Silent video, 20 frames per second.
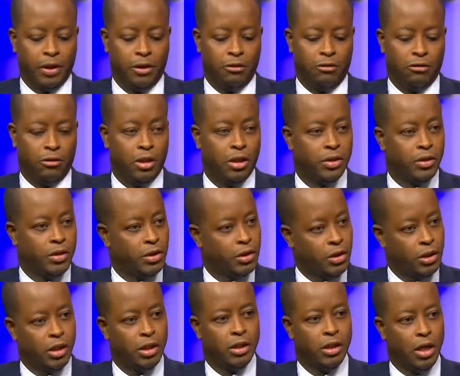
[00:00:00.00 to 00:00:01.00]
drugs to
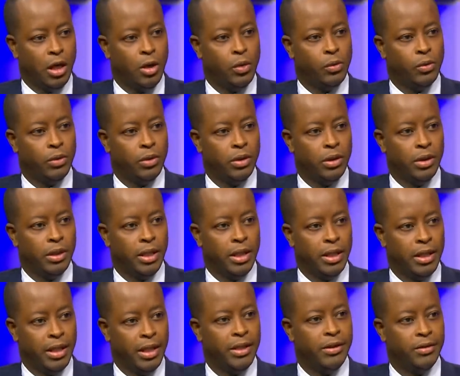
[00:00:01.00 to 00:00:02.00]
shut down their
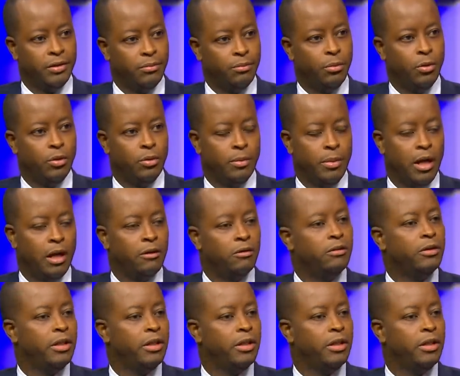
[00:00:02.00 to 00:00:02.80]
native bone marrow,